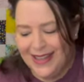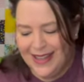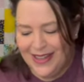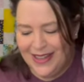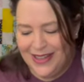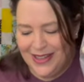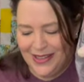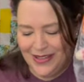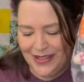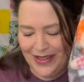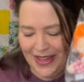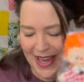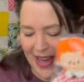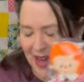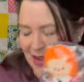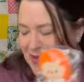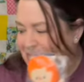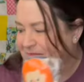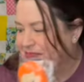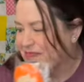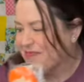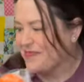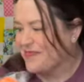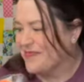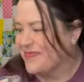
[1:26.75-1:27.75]
Okay,
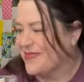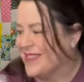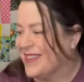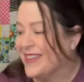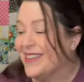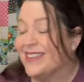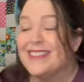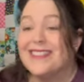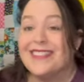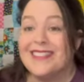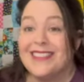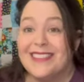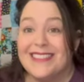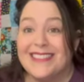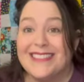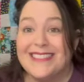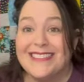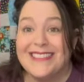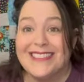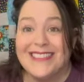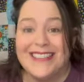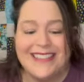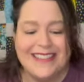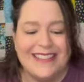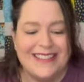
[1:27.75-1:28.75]
so let's
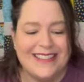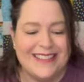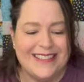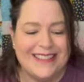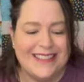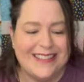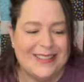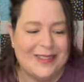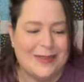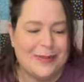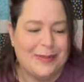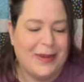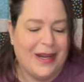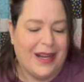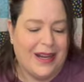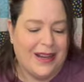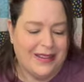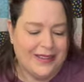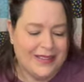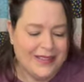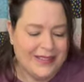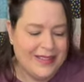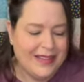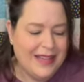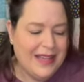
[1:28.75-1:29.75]
get into this
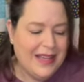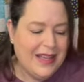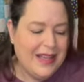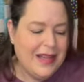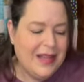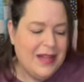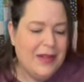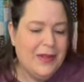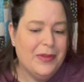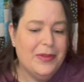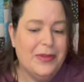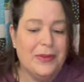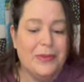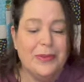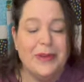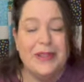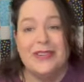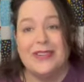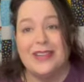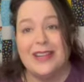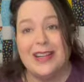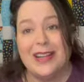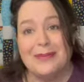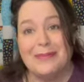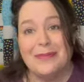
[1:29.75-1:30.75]
box. The
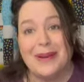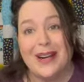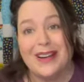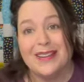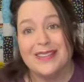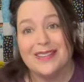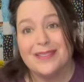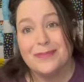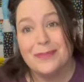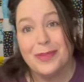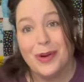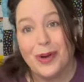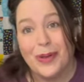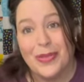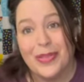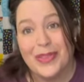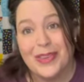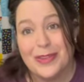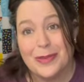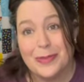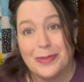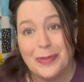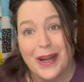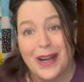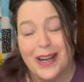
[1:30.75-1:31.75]
reason I bought
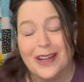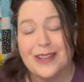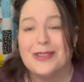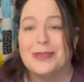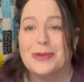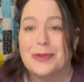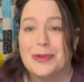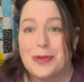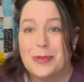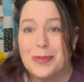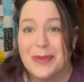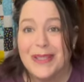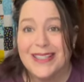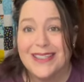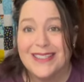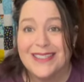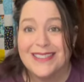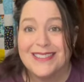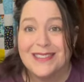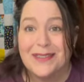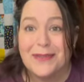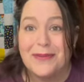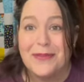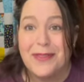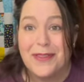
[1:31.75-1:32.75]
this box was
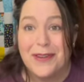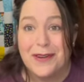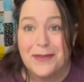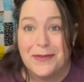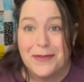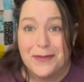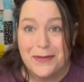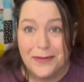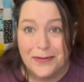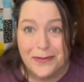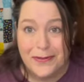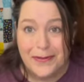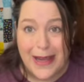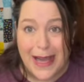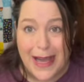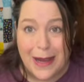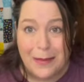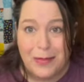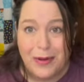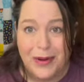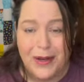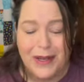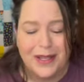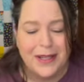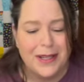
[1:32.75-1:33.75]
because of the
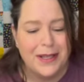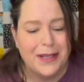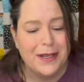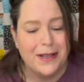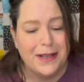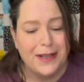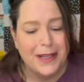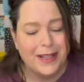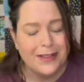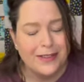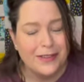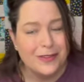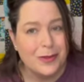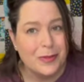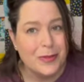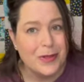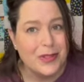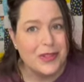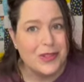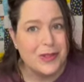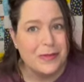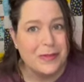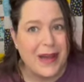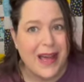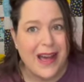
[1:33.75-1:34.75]
fabric, not so
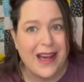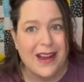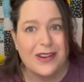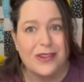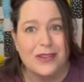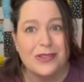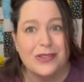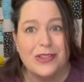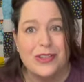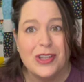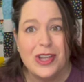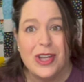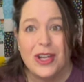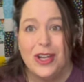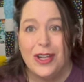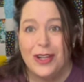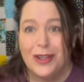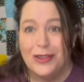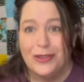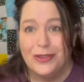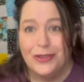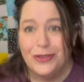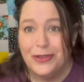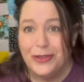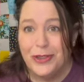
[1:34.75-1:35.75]
much the patterns.
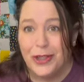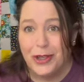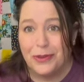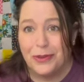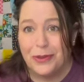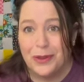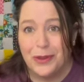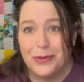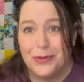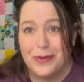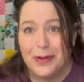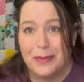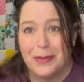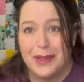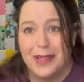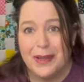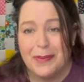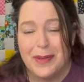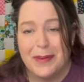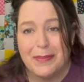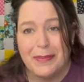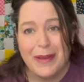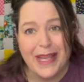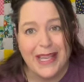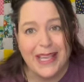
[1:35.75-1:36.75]
Don't know if I'm going to
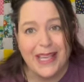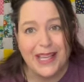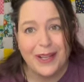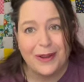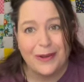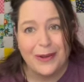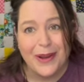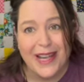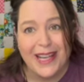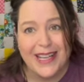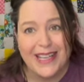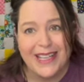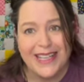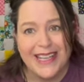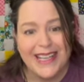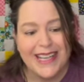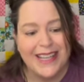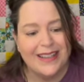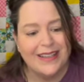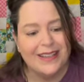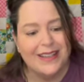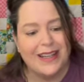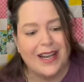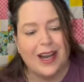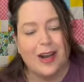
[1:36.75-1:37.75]
be making a Raggedy
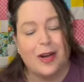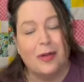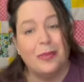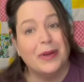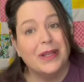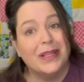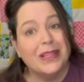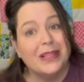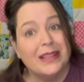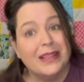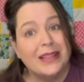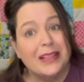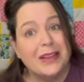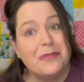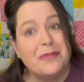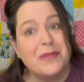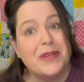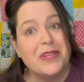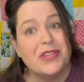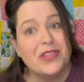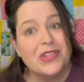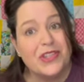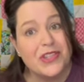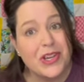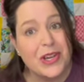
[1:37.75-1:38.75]
Ann doll, but let
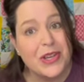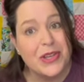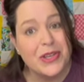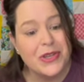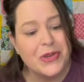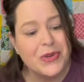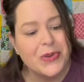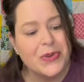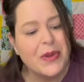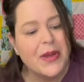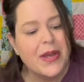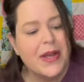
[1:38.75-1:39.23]
me show you